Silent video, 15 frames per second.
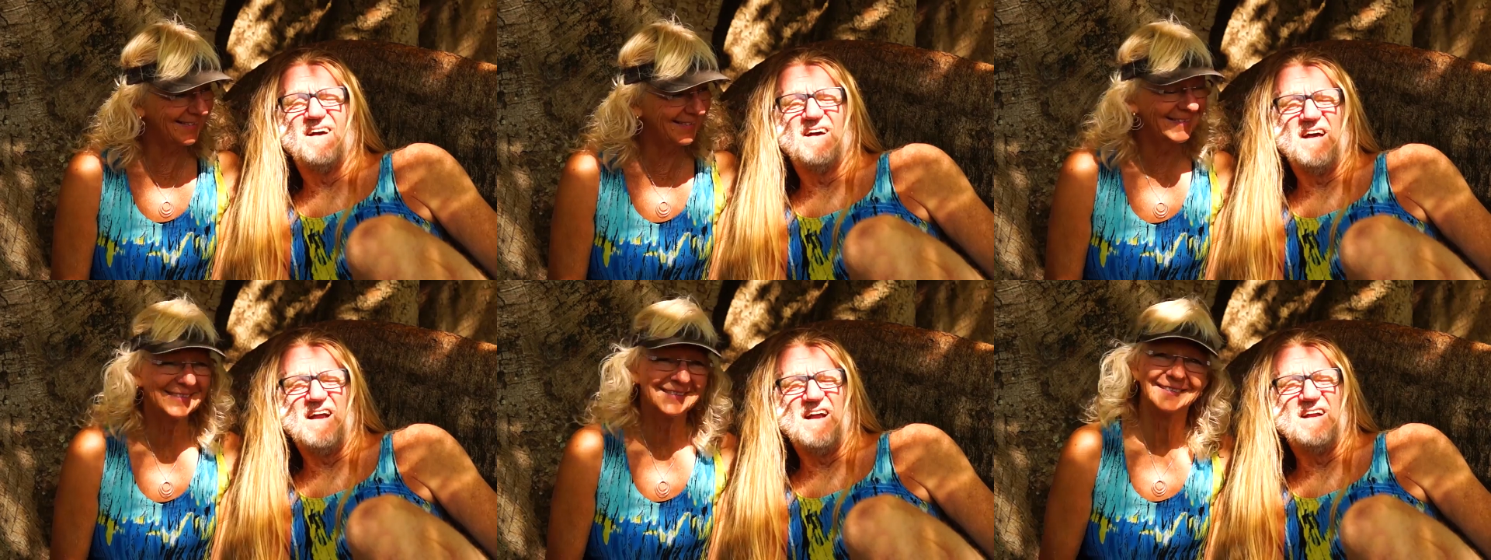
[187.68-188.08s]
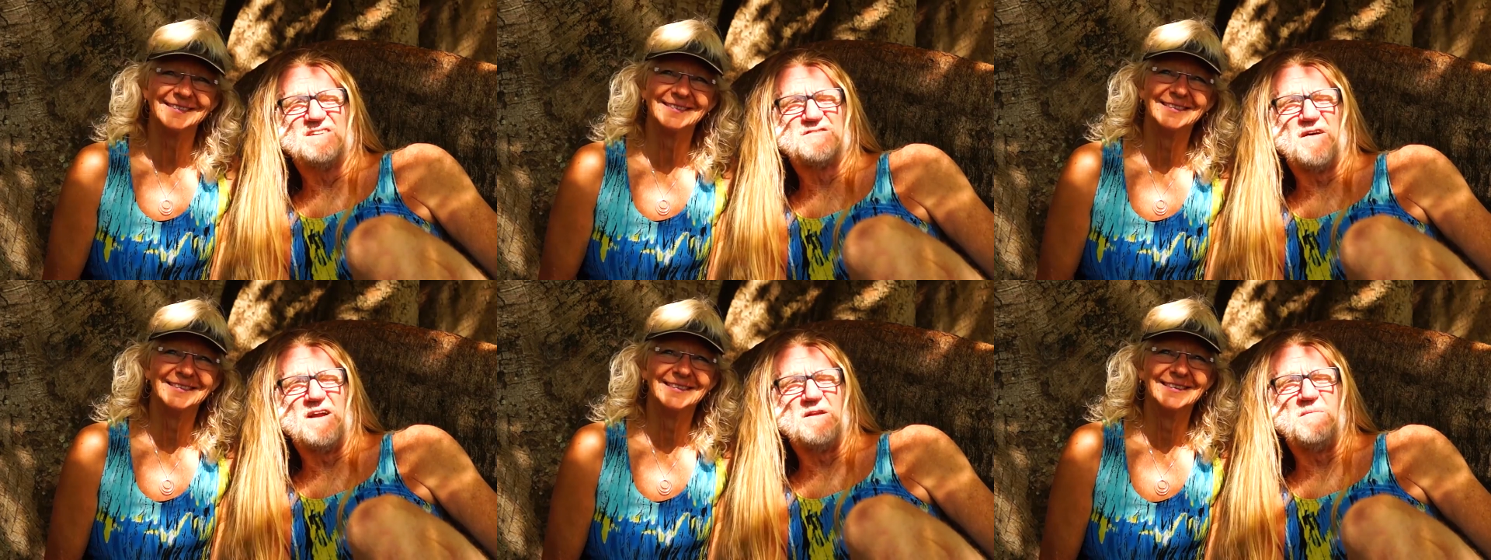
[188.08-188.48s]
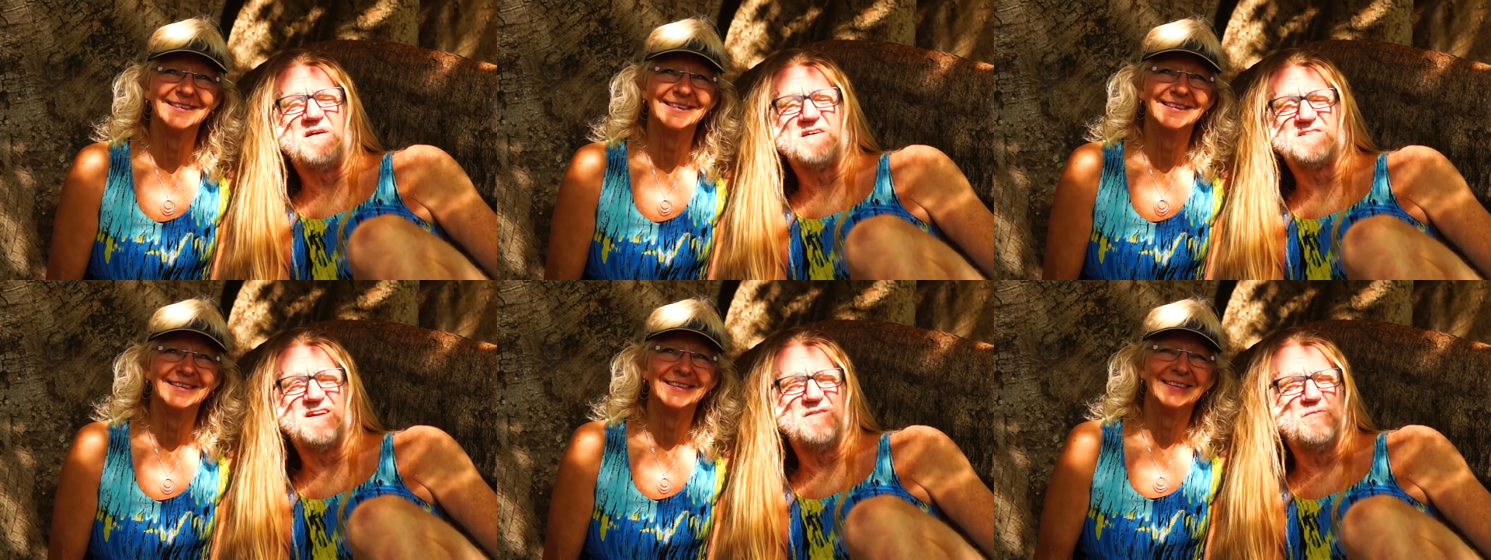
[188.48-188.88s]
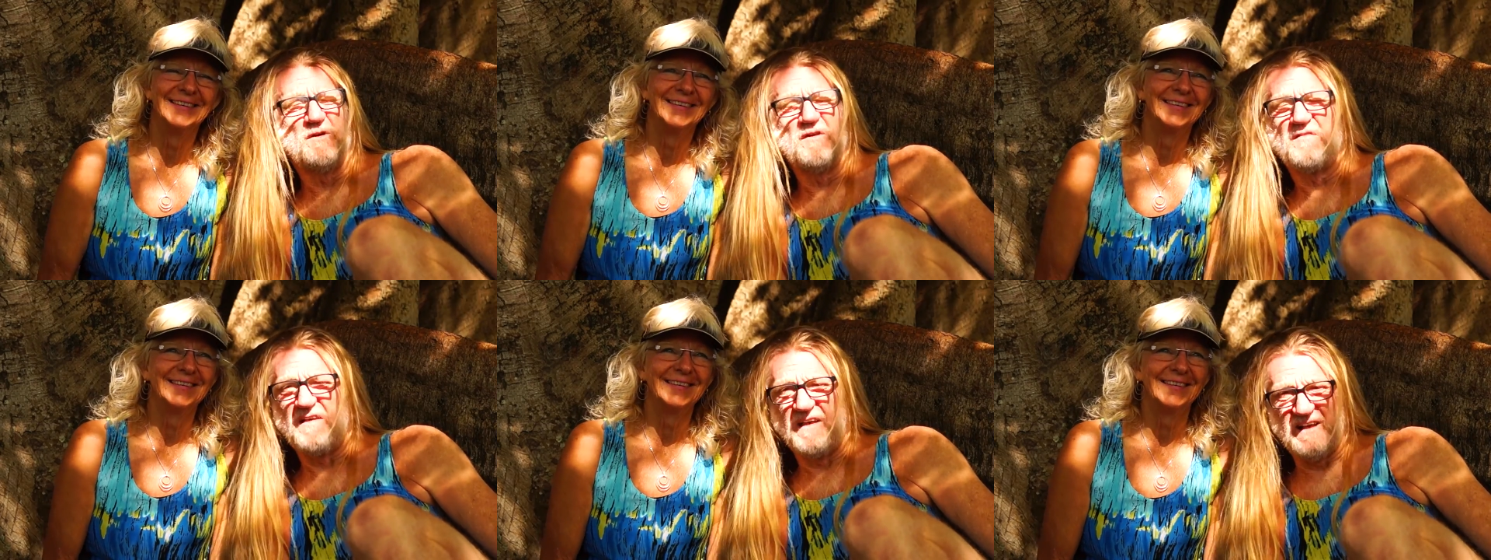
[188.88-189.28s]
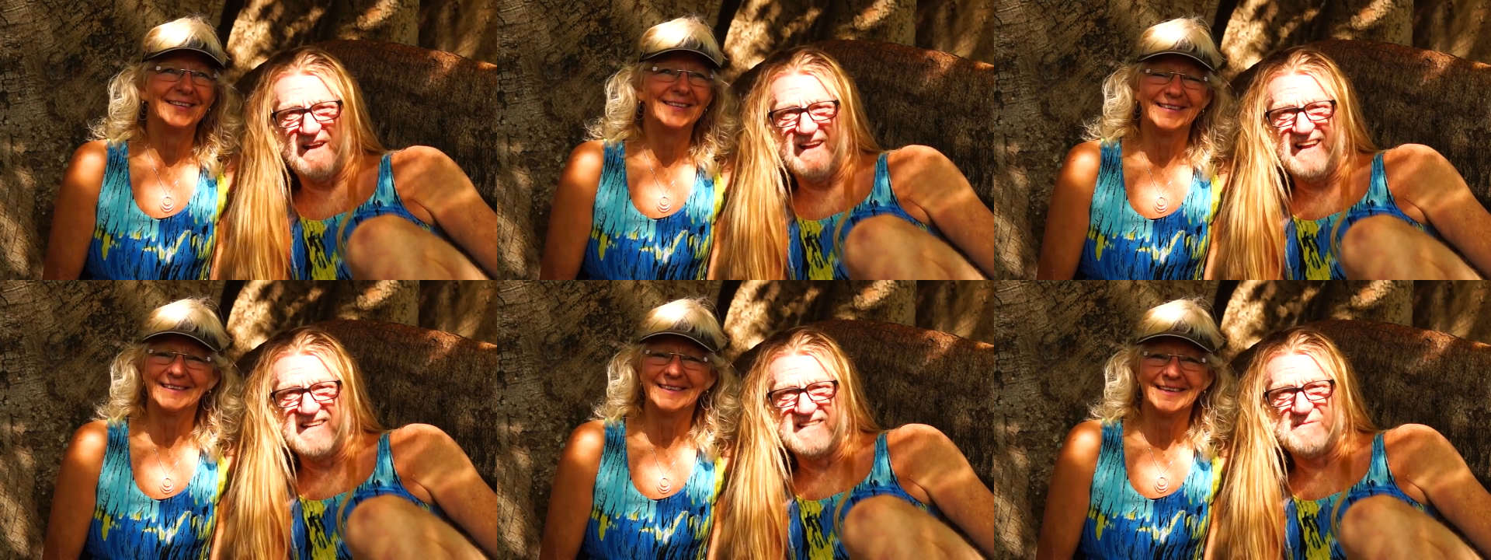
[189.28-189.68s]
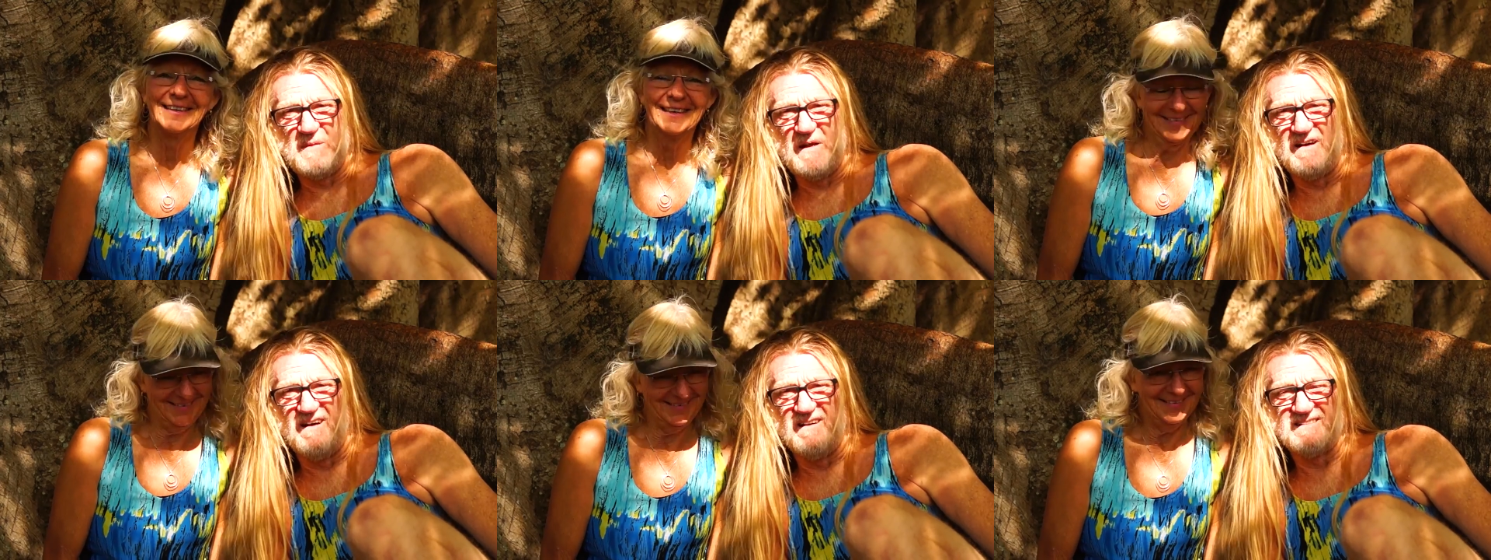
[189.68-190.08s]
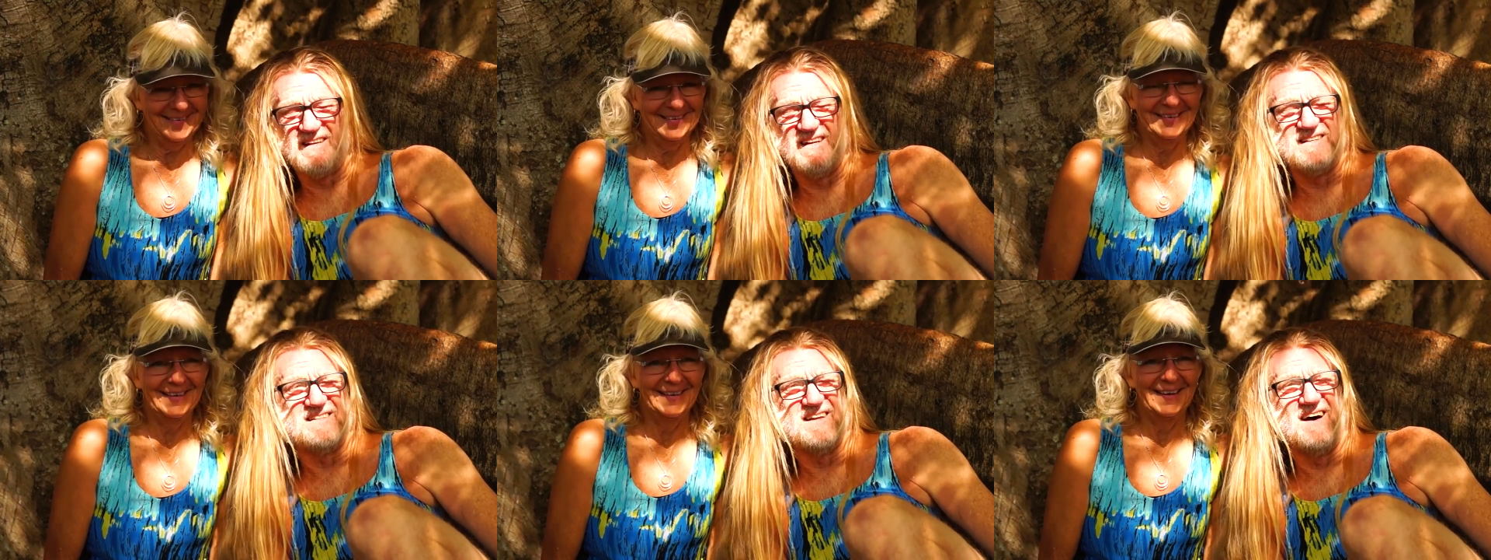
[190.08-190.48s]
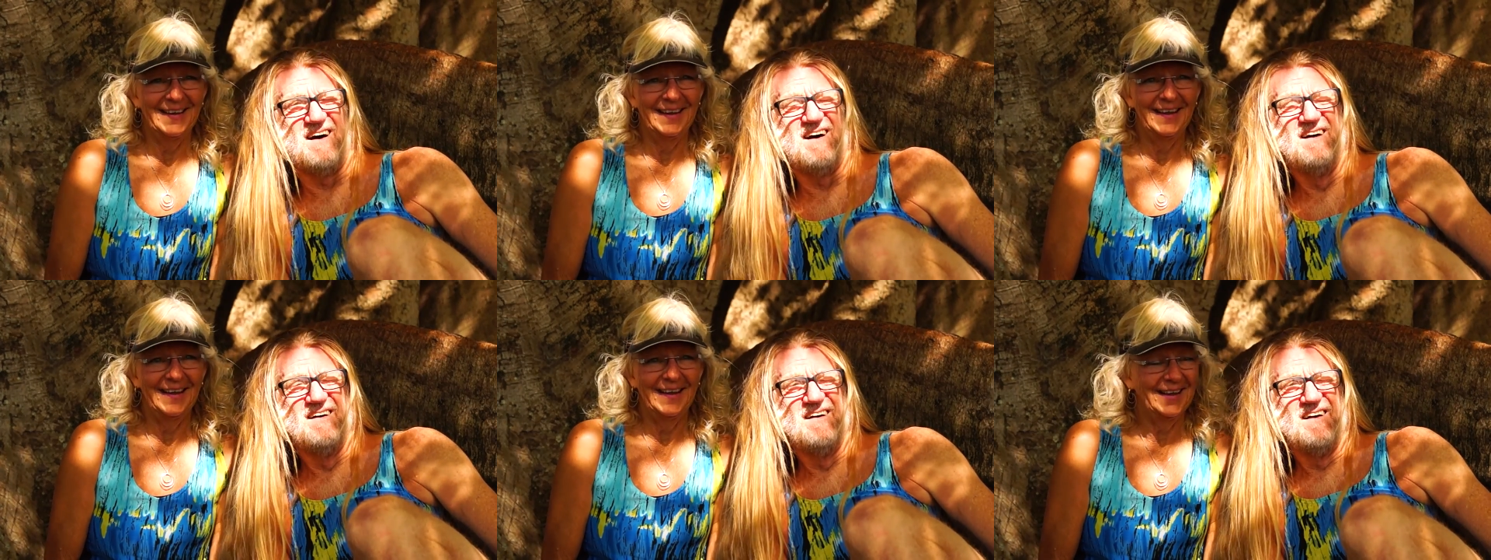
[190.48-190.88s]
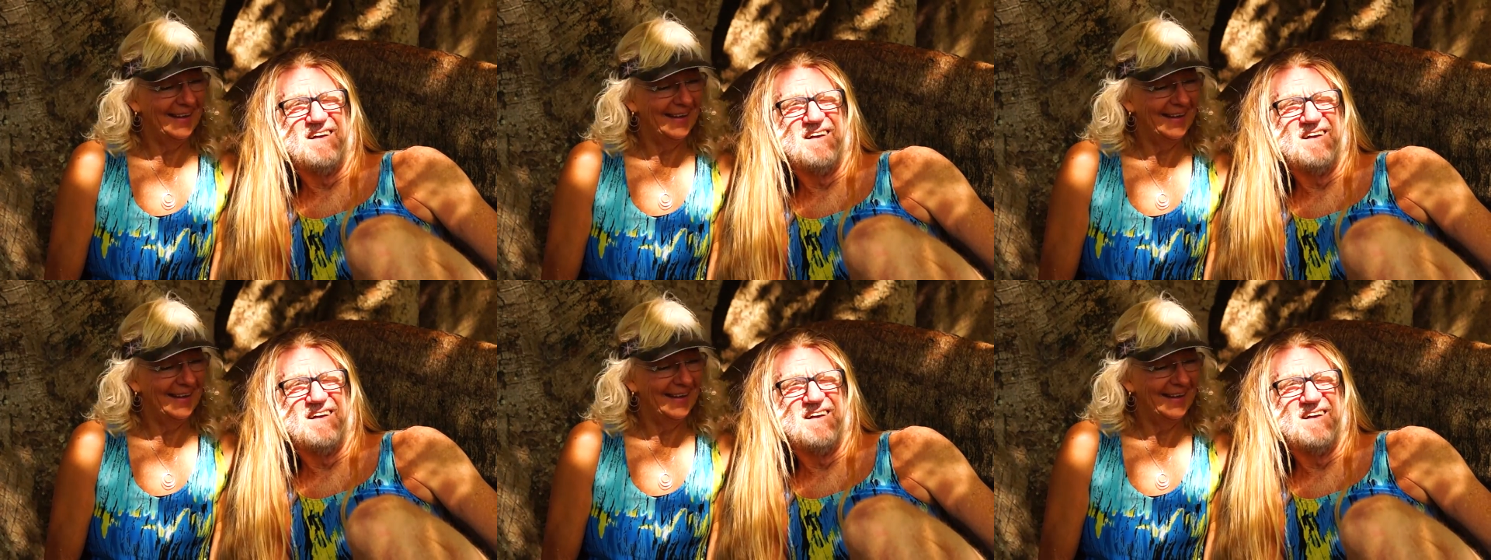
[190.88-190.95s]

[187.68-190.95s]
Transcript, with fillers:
Speaker 1: And it's funny because you wouldn't think it is because it, uh,